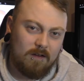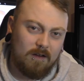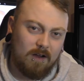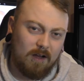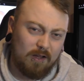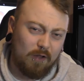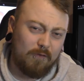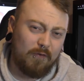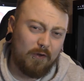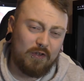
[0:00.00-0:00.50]

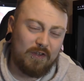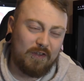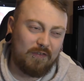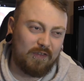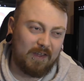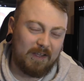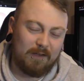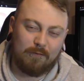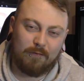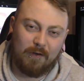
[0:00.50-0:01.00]
I love how you
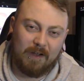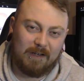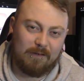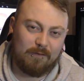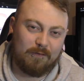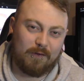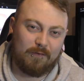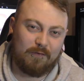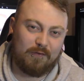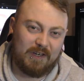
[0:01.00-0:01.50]
think fighting
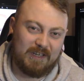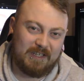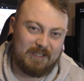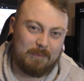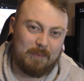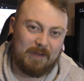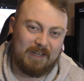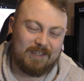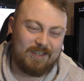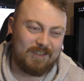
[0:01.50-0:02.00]
for free
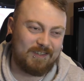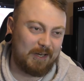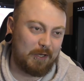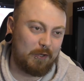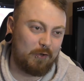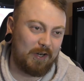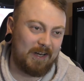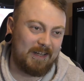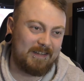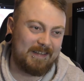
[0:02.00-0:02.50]
speech is a
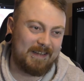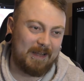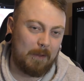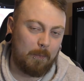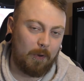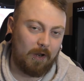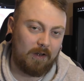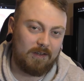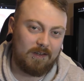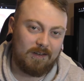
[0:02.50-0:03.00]
grating
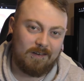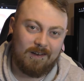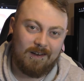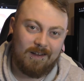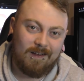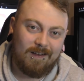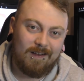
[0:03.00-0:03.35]
opinion.